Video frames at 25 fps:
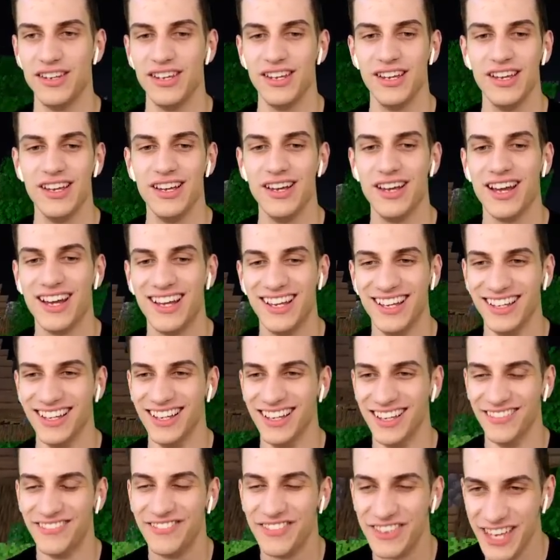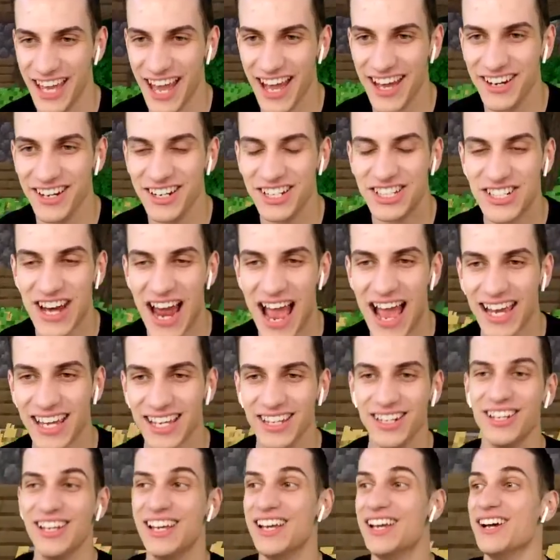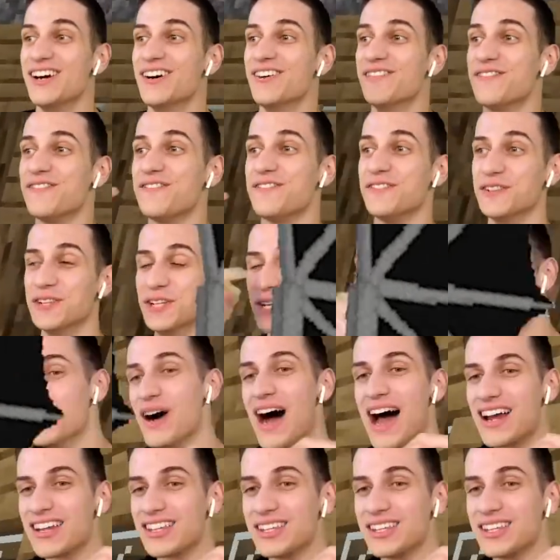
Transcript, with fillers: if the dragon, flew out